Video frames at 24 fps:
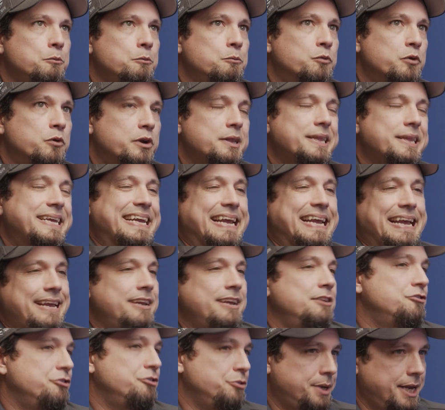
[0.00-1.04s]
really
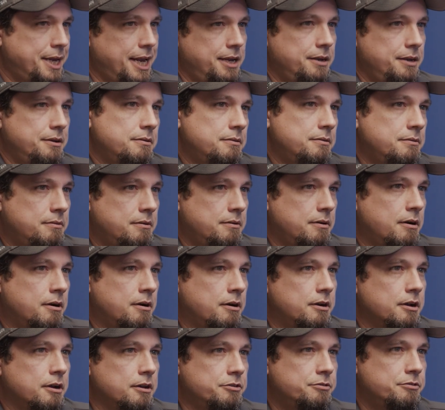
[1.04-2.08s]
educate
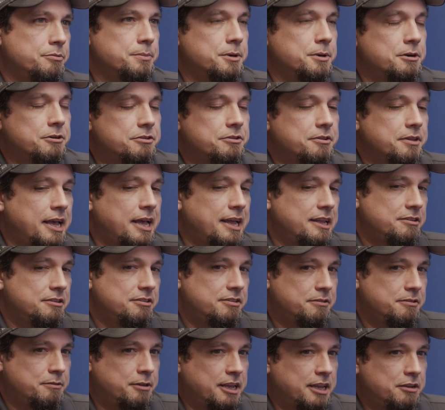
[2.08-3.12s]
our customers.
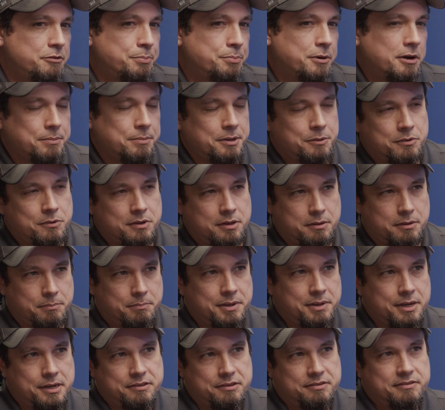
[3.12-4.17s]
That's probably one of the
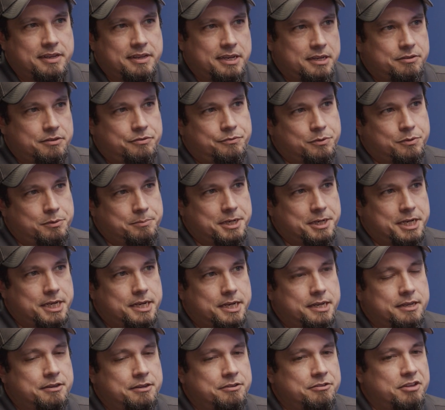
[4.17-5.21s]
biggest things for me,
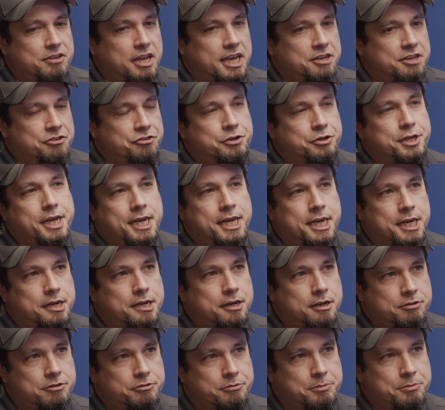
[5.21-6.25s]
is educating
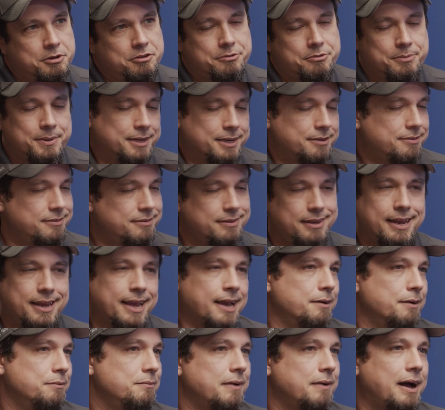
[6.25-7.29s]
customers, because
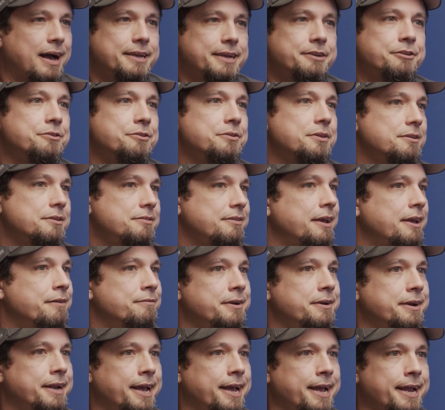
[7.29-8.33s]
I do this
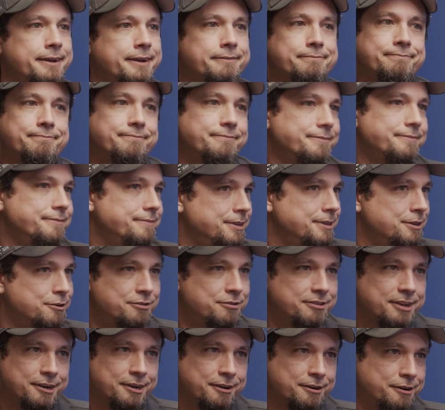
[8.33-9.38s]
every day. You
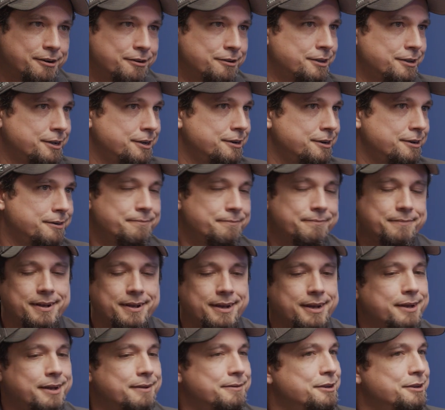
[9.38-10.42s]
said it earlier.
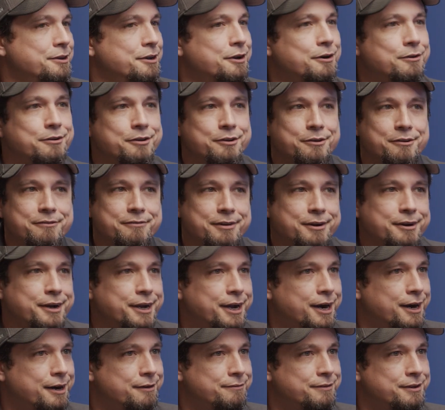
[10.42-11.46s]
You don't do it very
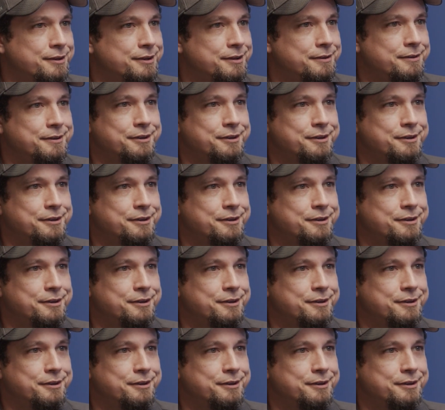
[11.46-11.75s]
often. No.